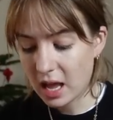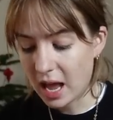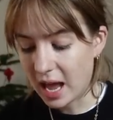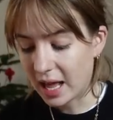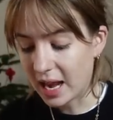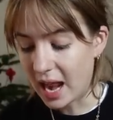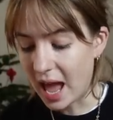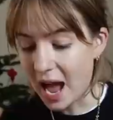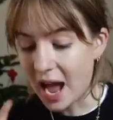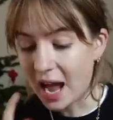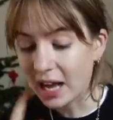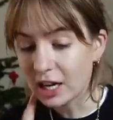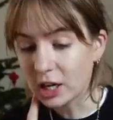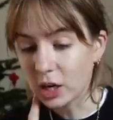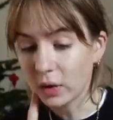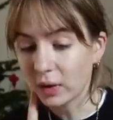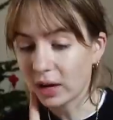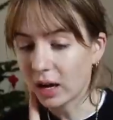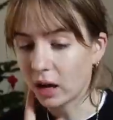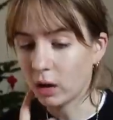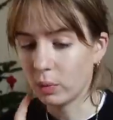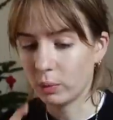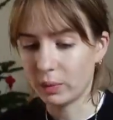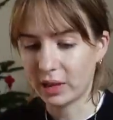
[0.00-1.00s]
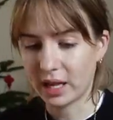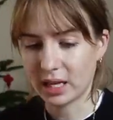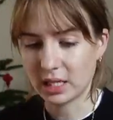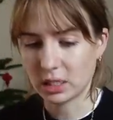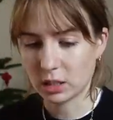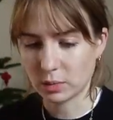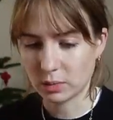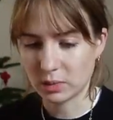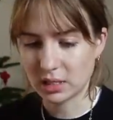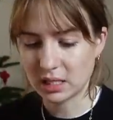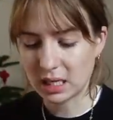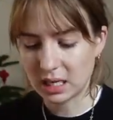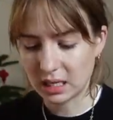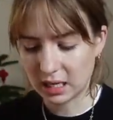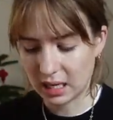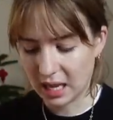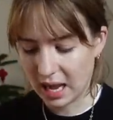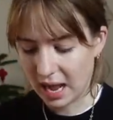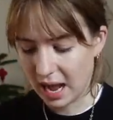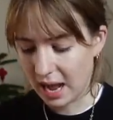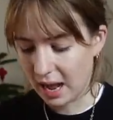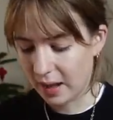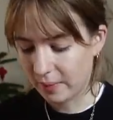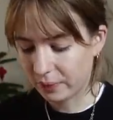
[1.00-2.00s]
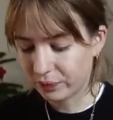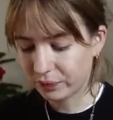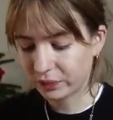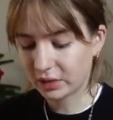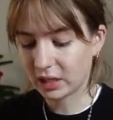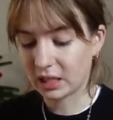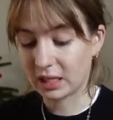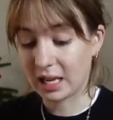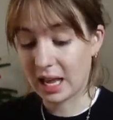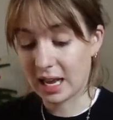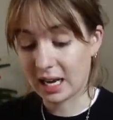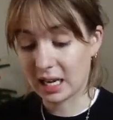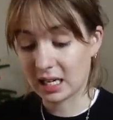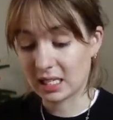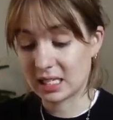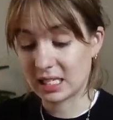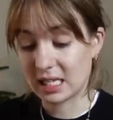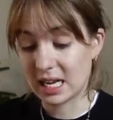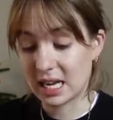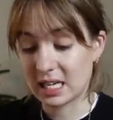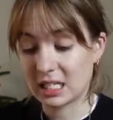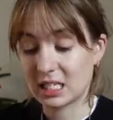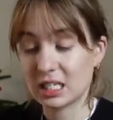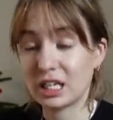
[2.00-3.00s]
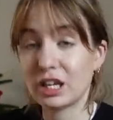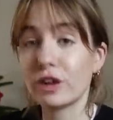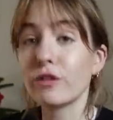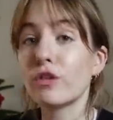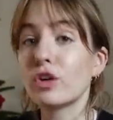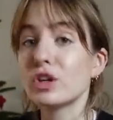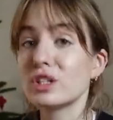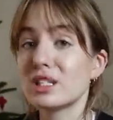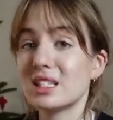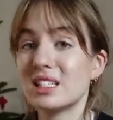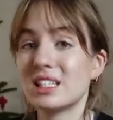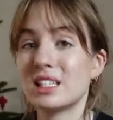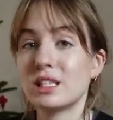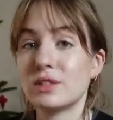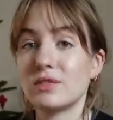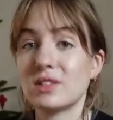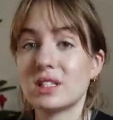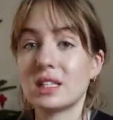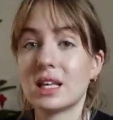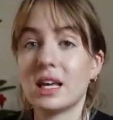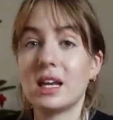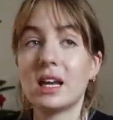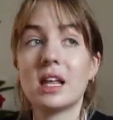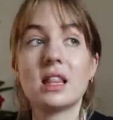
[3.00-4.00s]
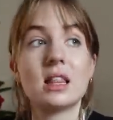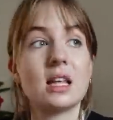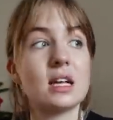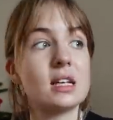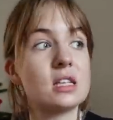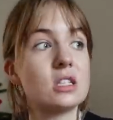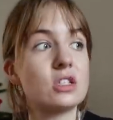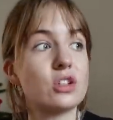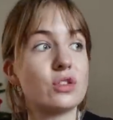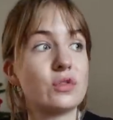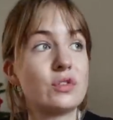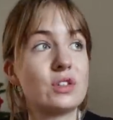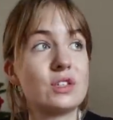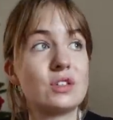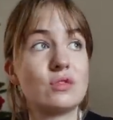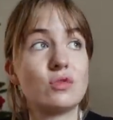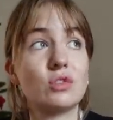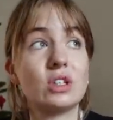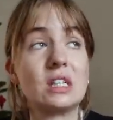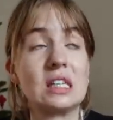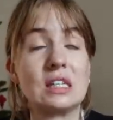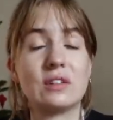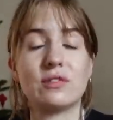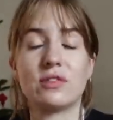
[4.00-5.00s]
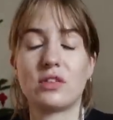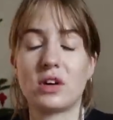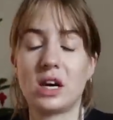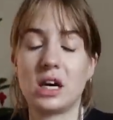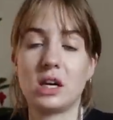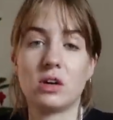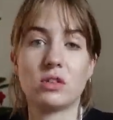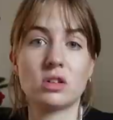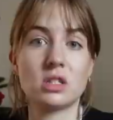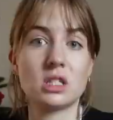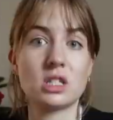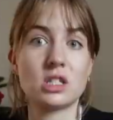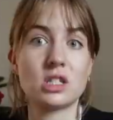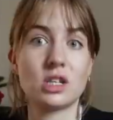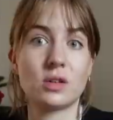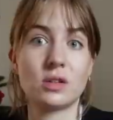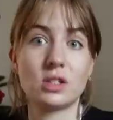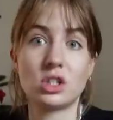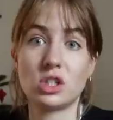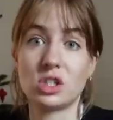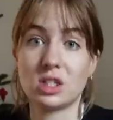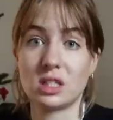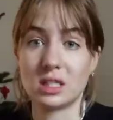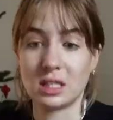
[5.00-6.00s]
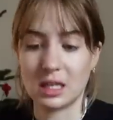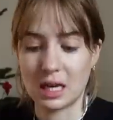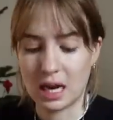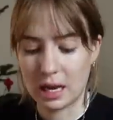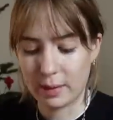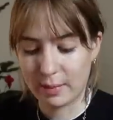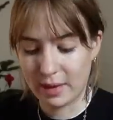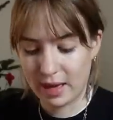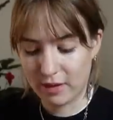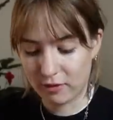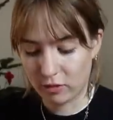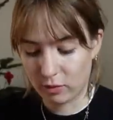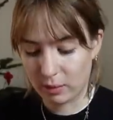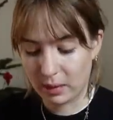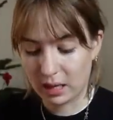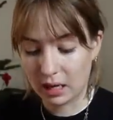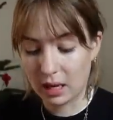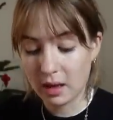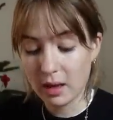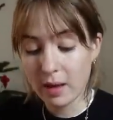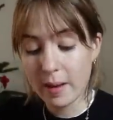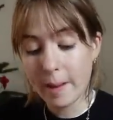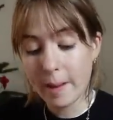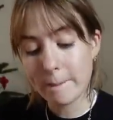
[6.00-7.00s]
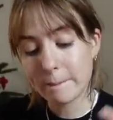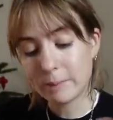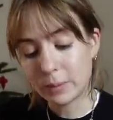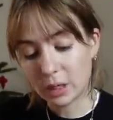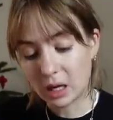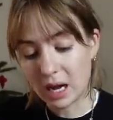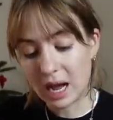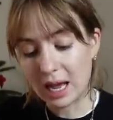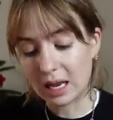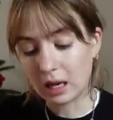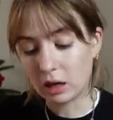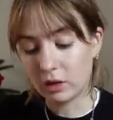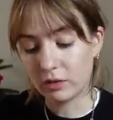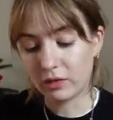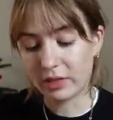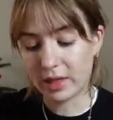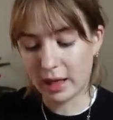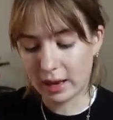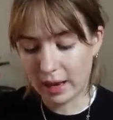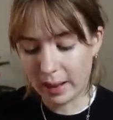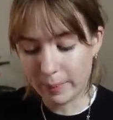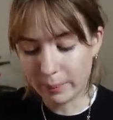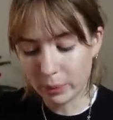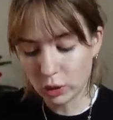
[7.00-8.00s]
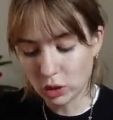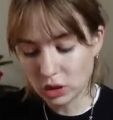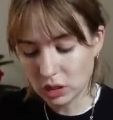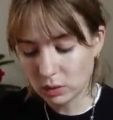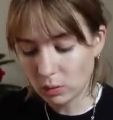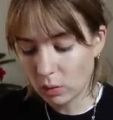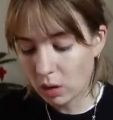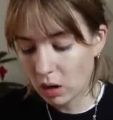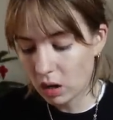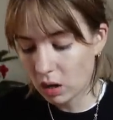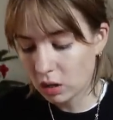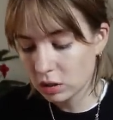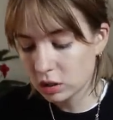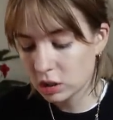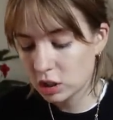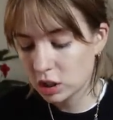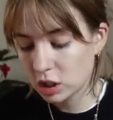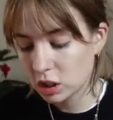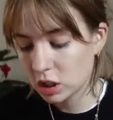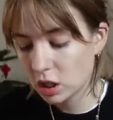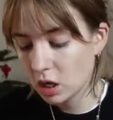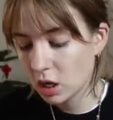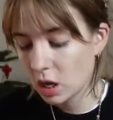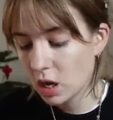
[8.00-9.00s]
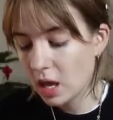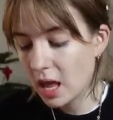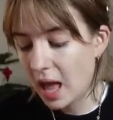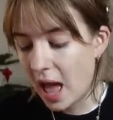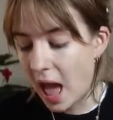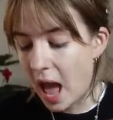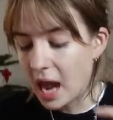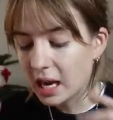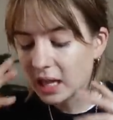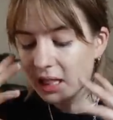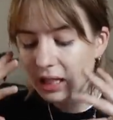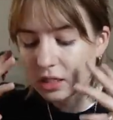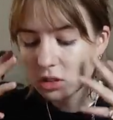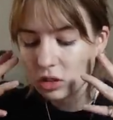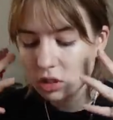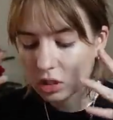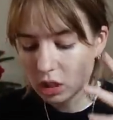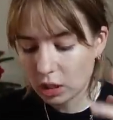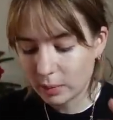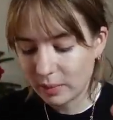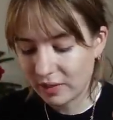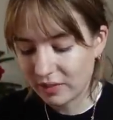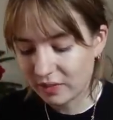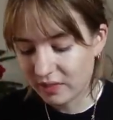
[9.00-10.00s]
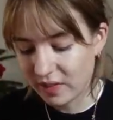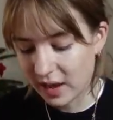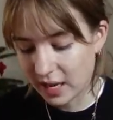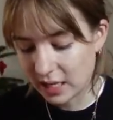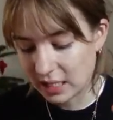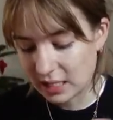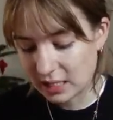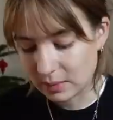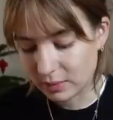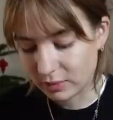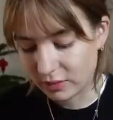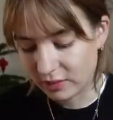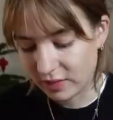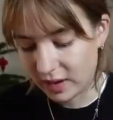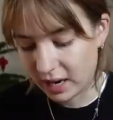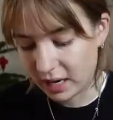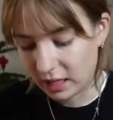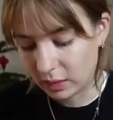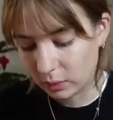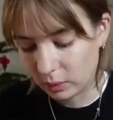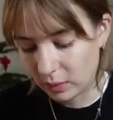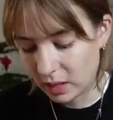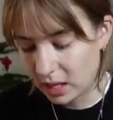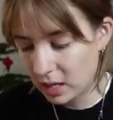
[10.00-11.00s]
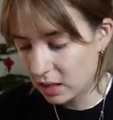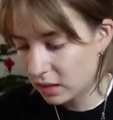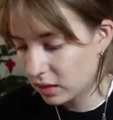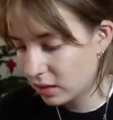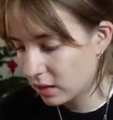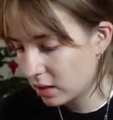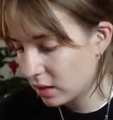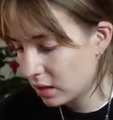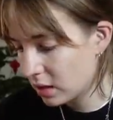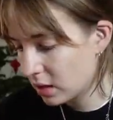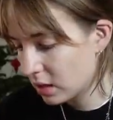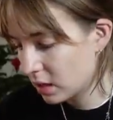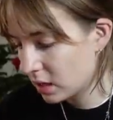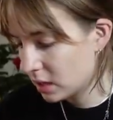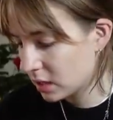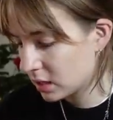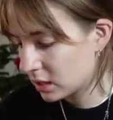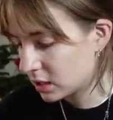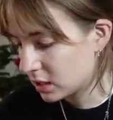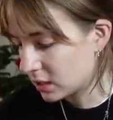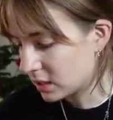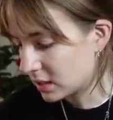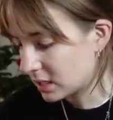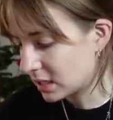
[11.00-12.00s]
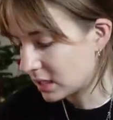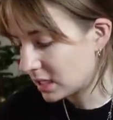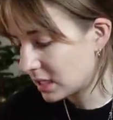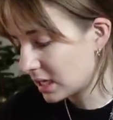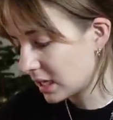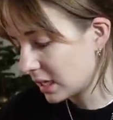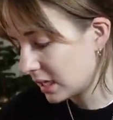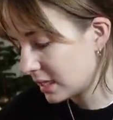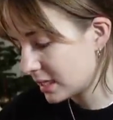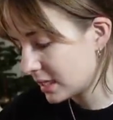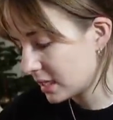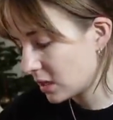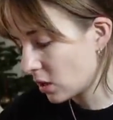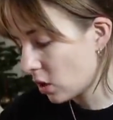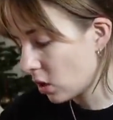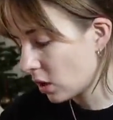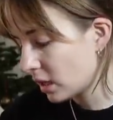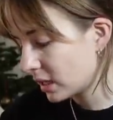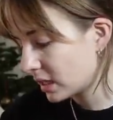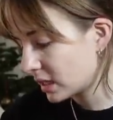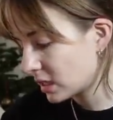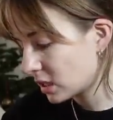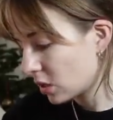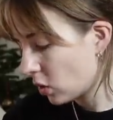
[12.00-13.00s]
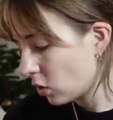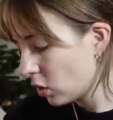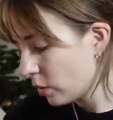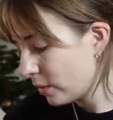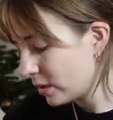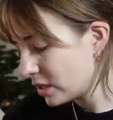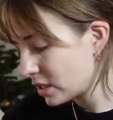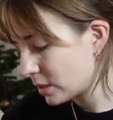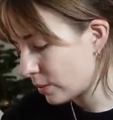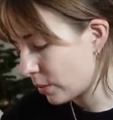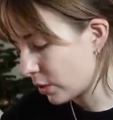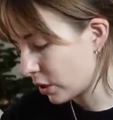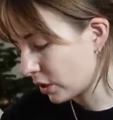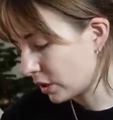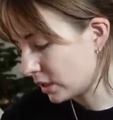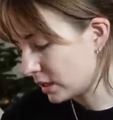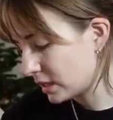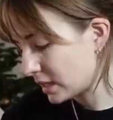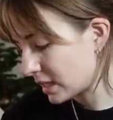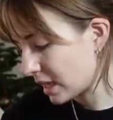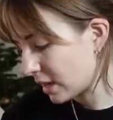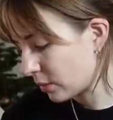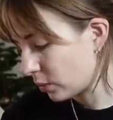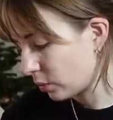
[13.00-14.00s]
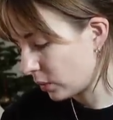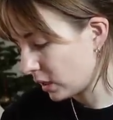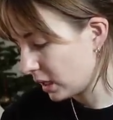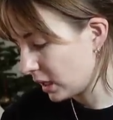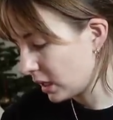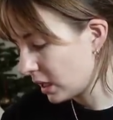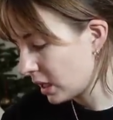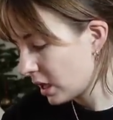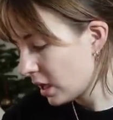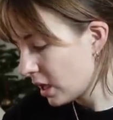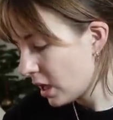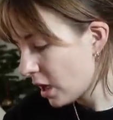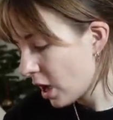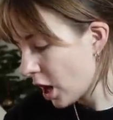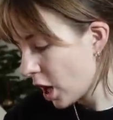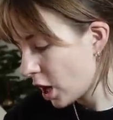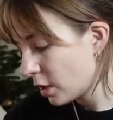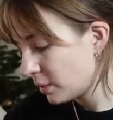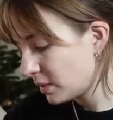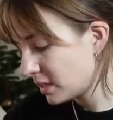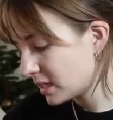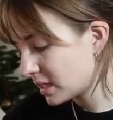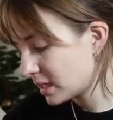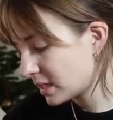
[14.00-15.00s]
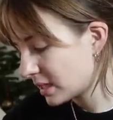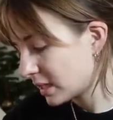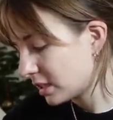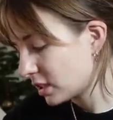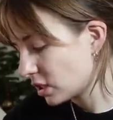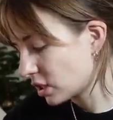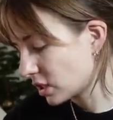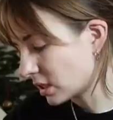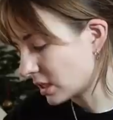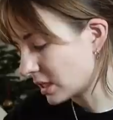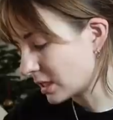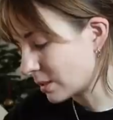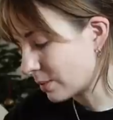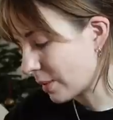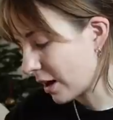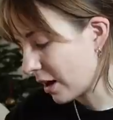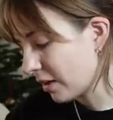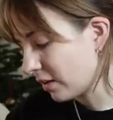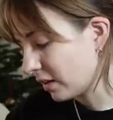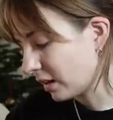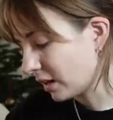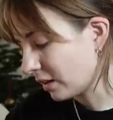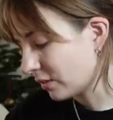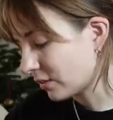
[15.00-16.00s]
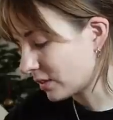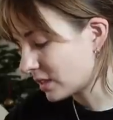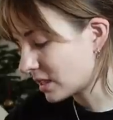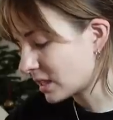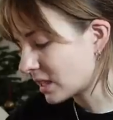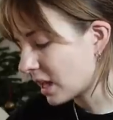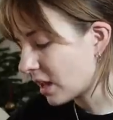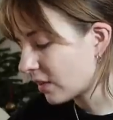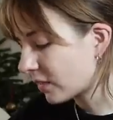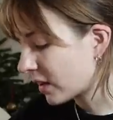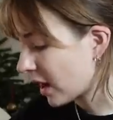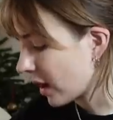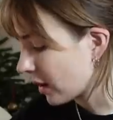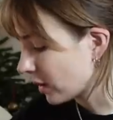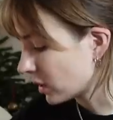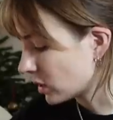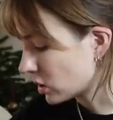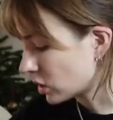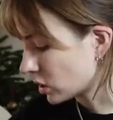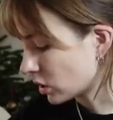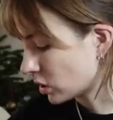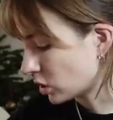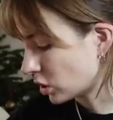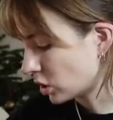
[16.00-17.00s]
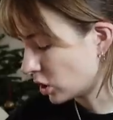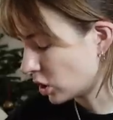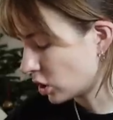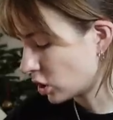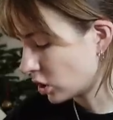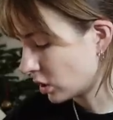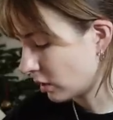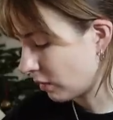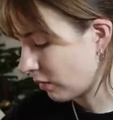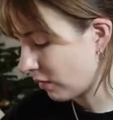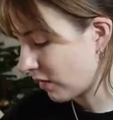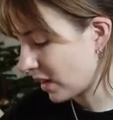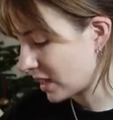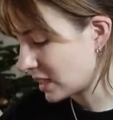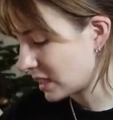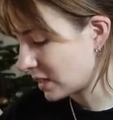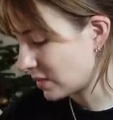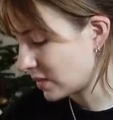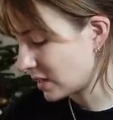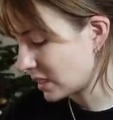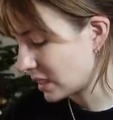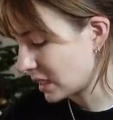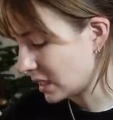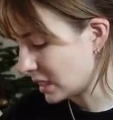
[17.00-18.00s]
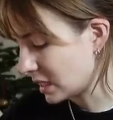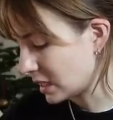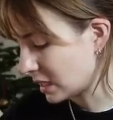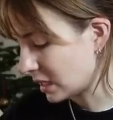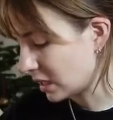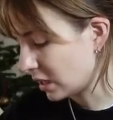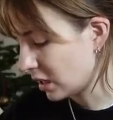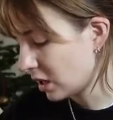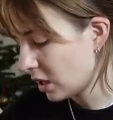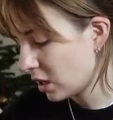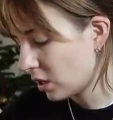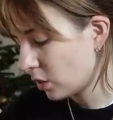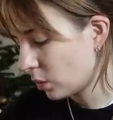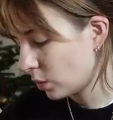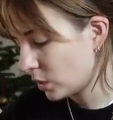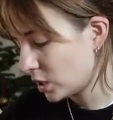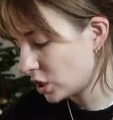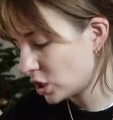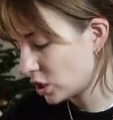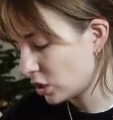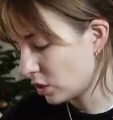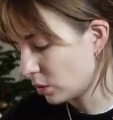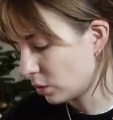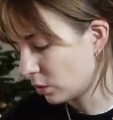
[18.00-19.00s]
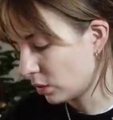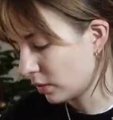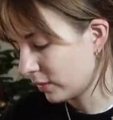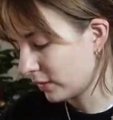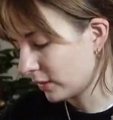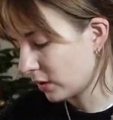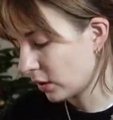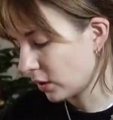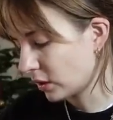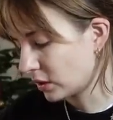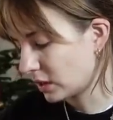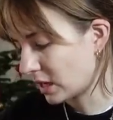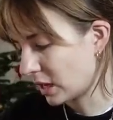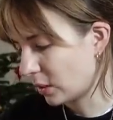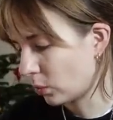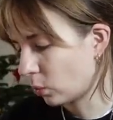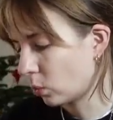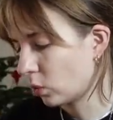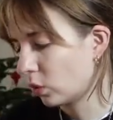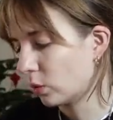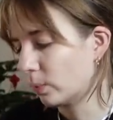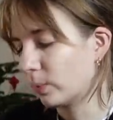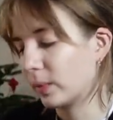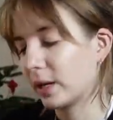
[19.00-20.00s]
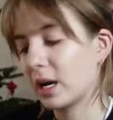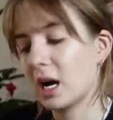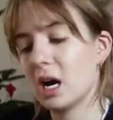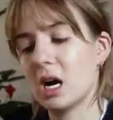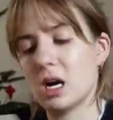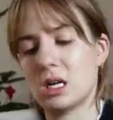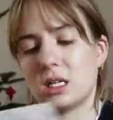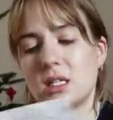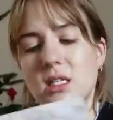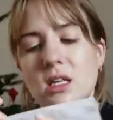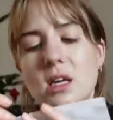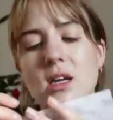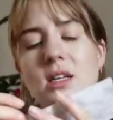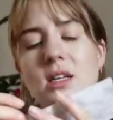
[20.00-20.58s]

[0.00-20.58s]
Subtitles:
And I don't get on with Aesop skincare. Like I said, I've got sensitive skin and their stuff is really fragrant, so it's just a nightmare for me. But I love their like body wash. Anything that doesn't go on my face, I'm fine with. So it's, dear Lizzie, the holidays are almost upon us and we hope these essentials inspire you for self-care and indulgence during the festive season. Wishing you a wonderful holiday and warm regards.